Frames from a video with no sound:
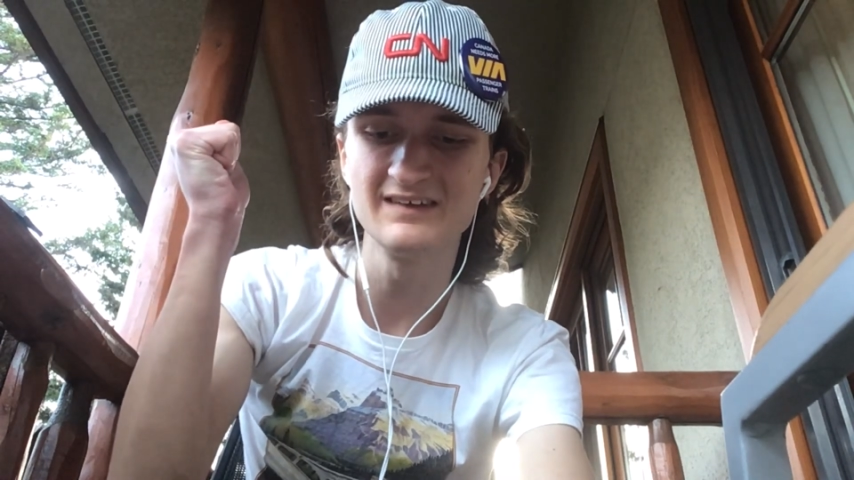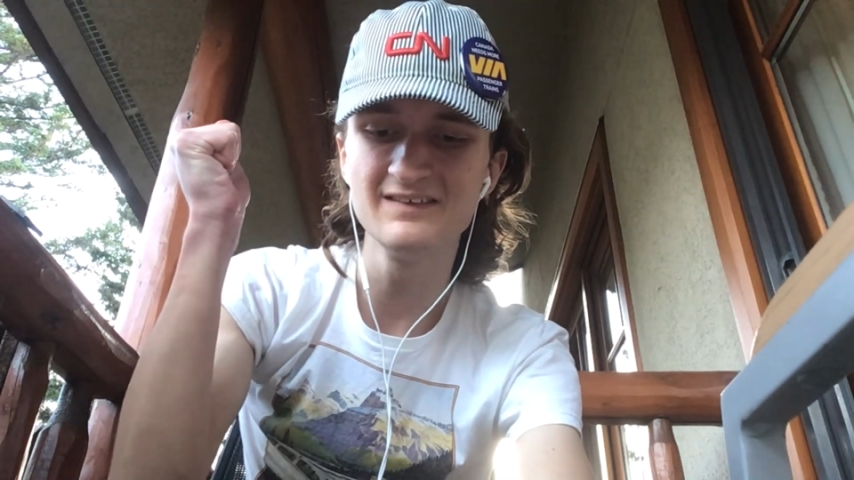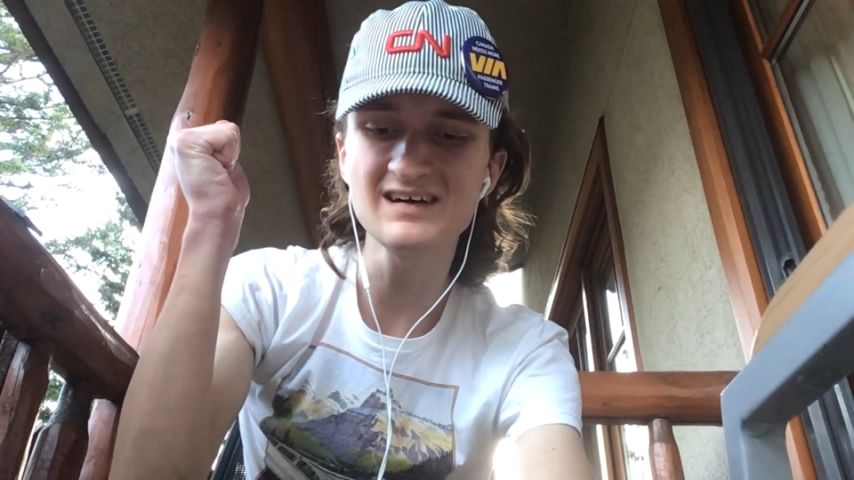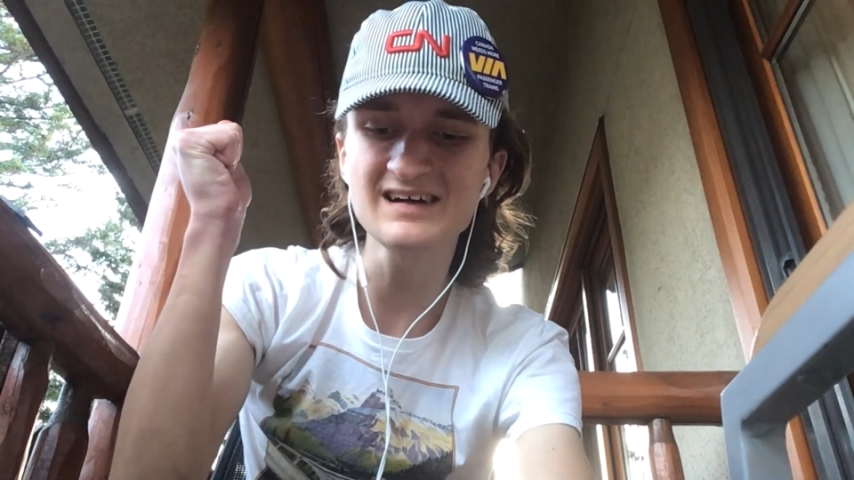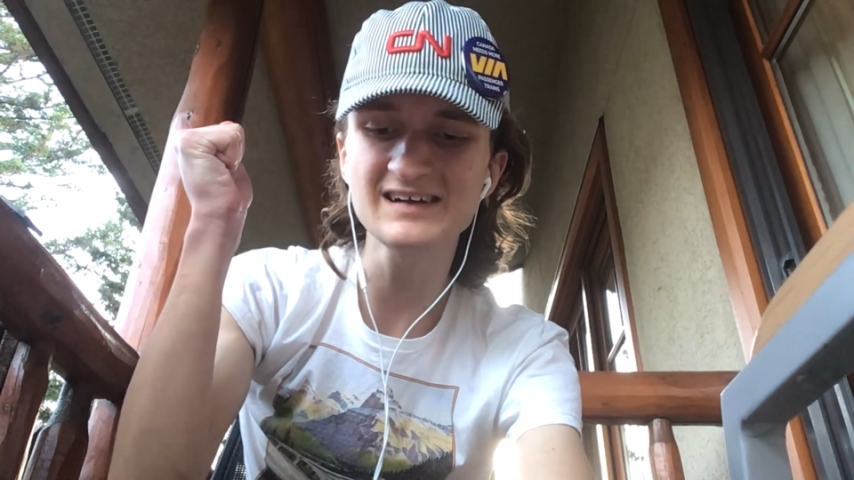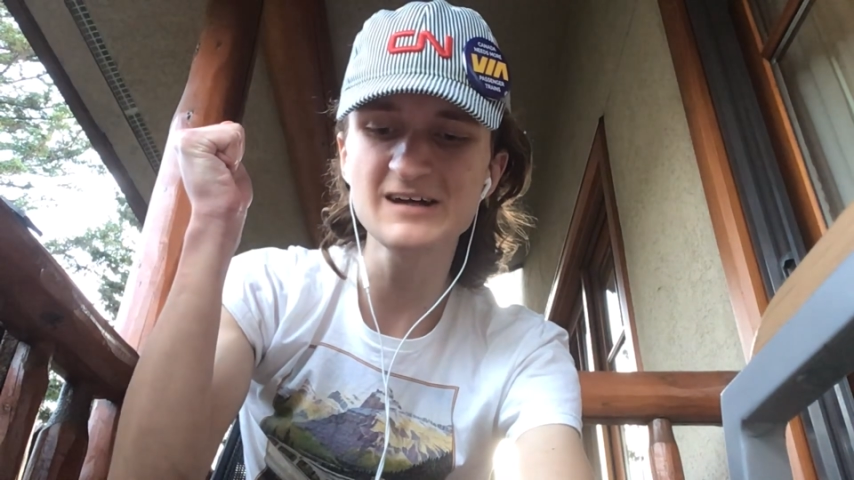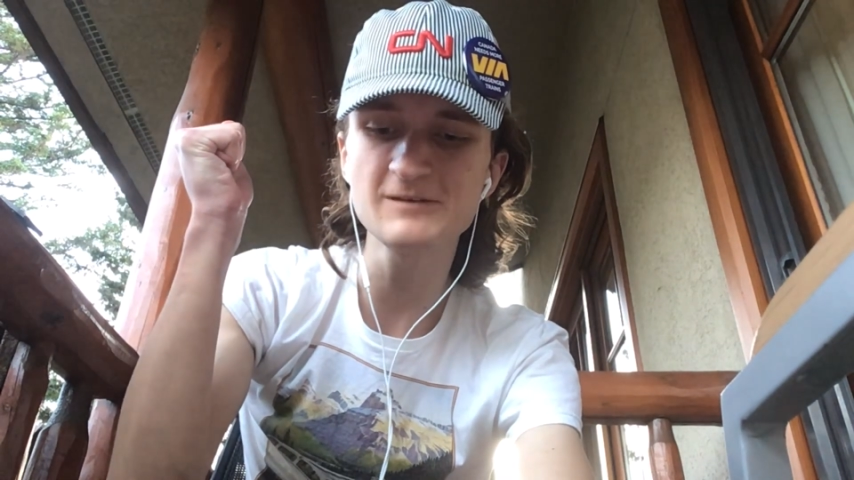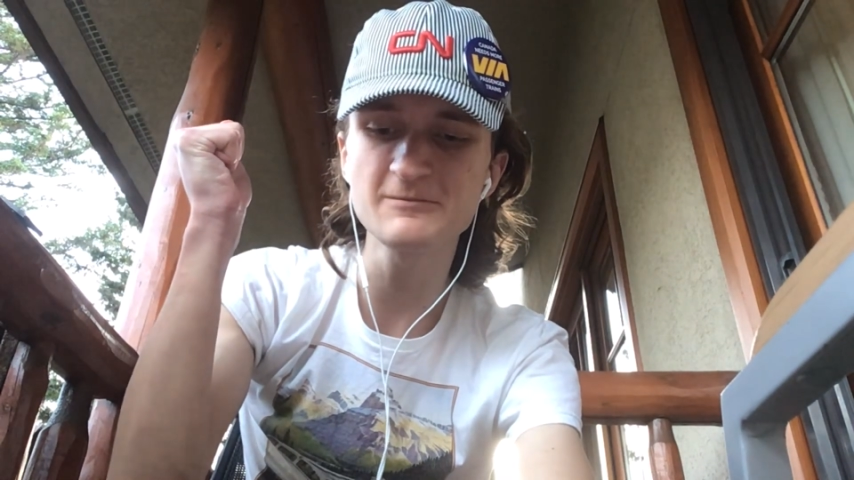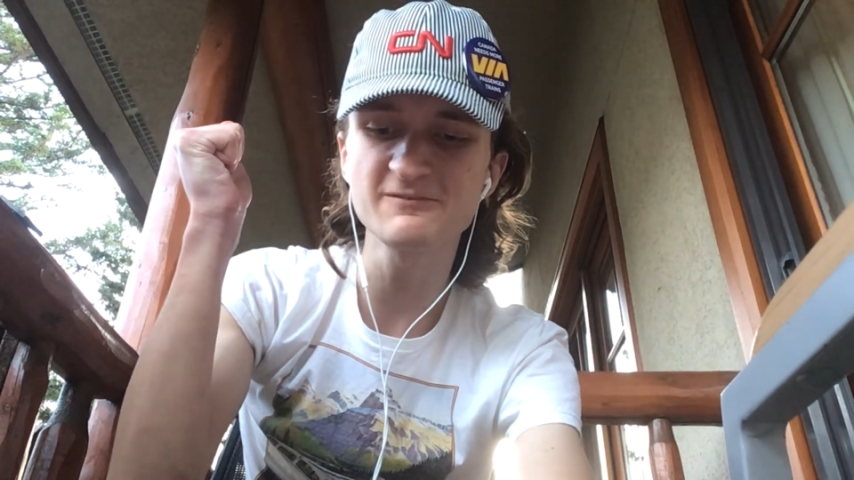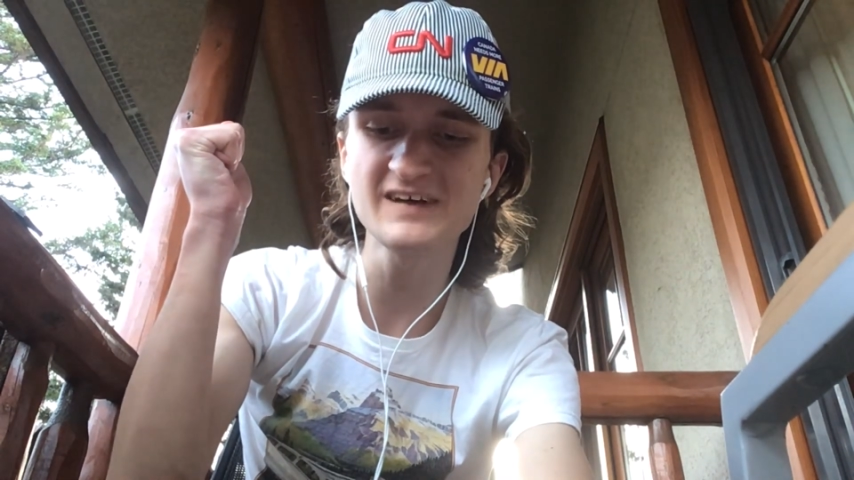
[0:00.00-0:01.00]
not give
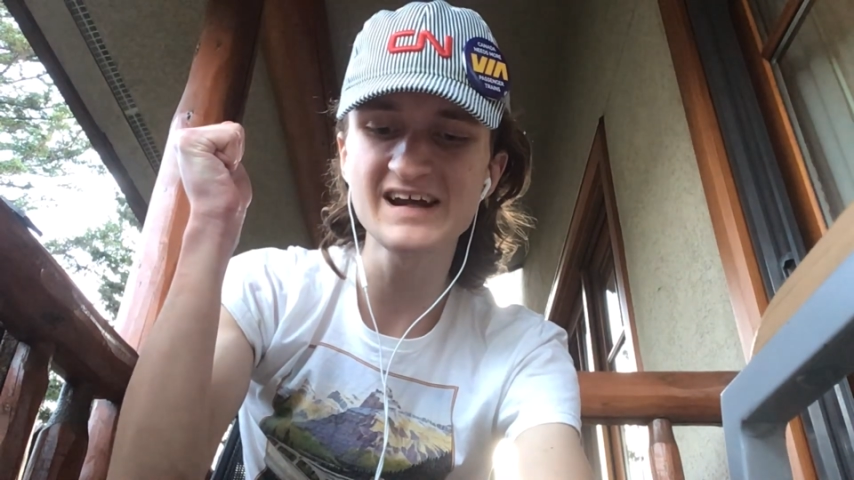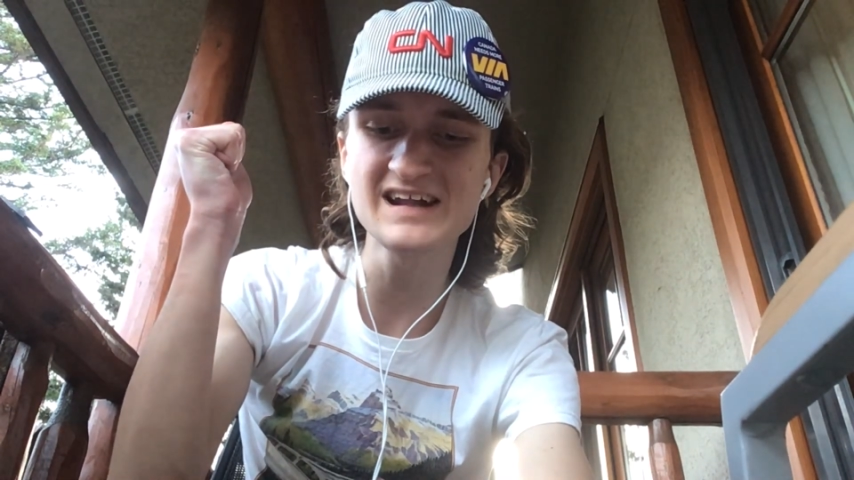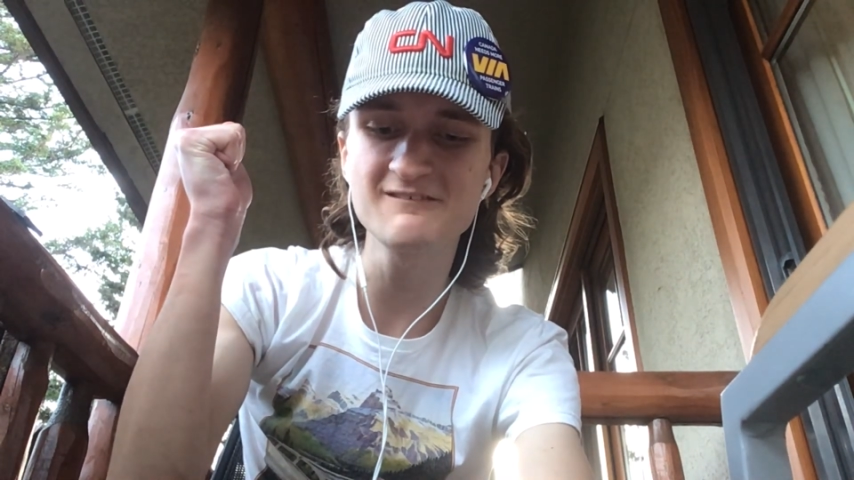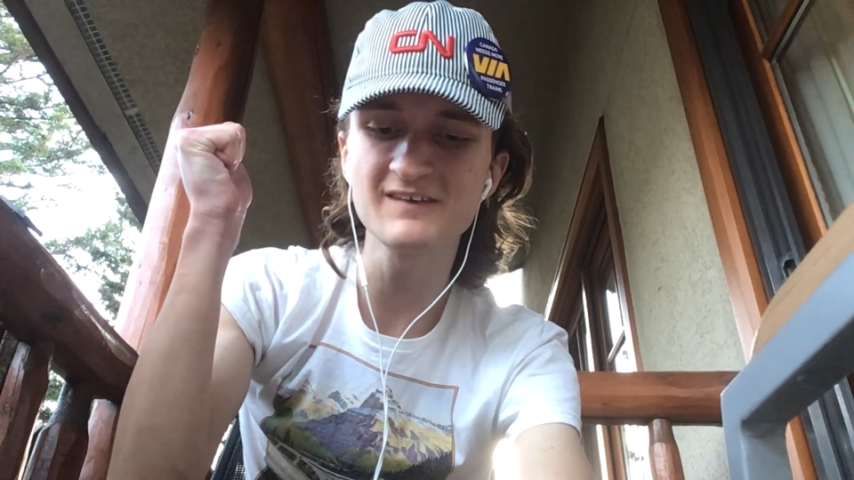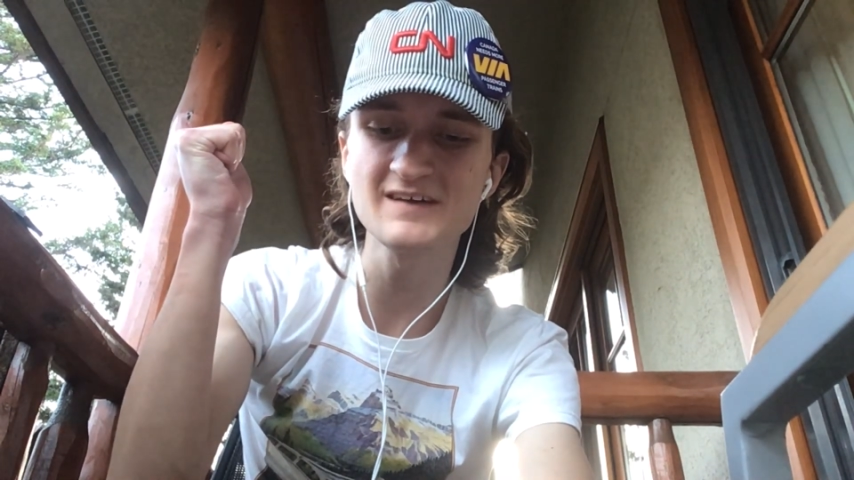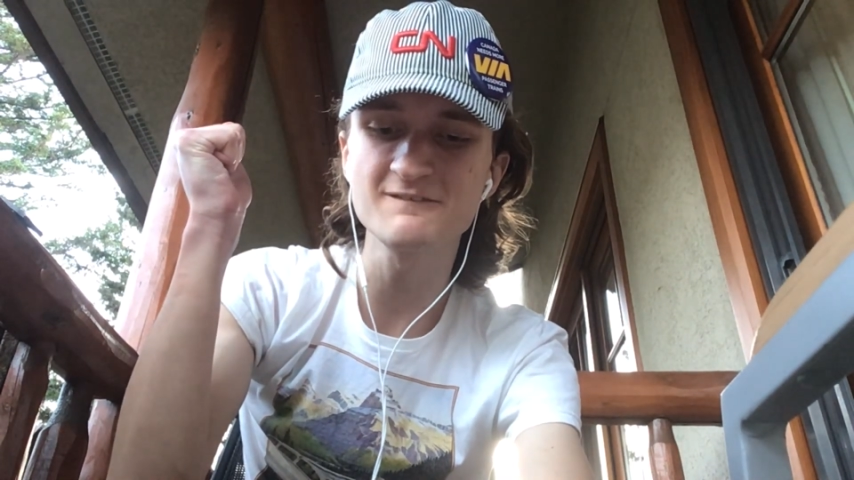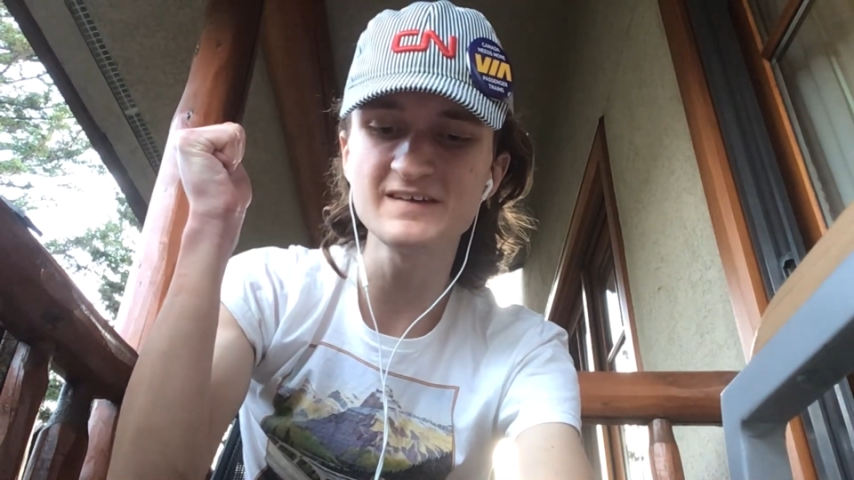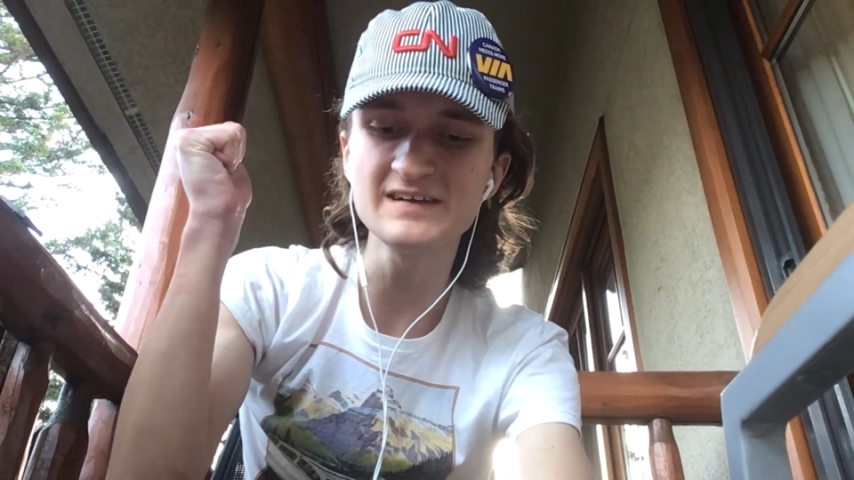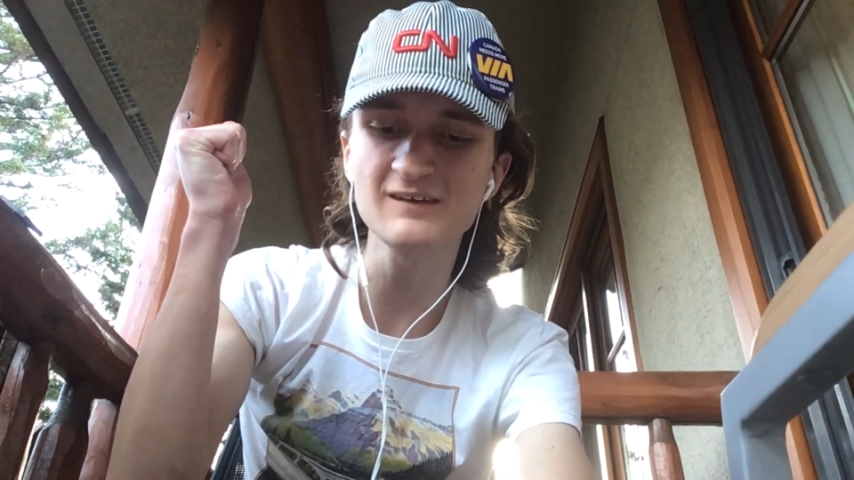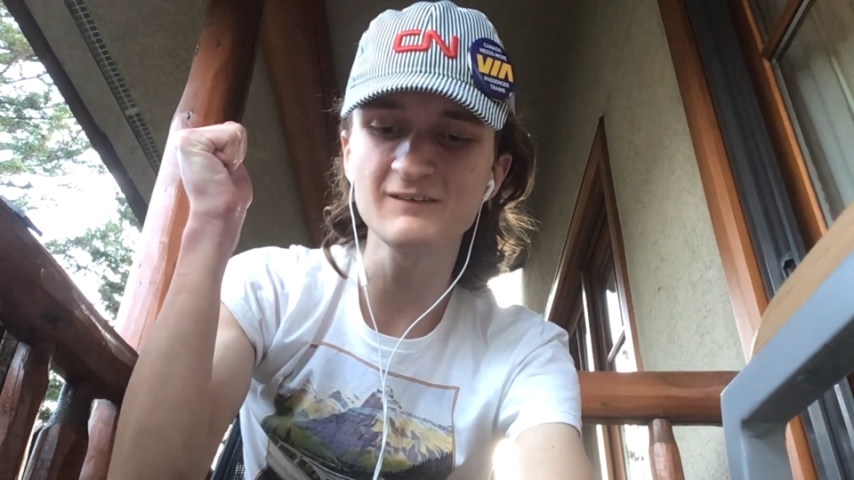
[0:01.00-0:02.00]
up fighting for the Via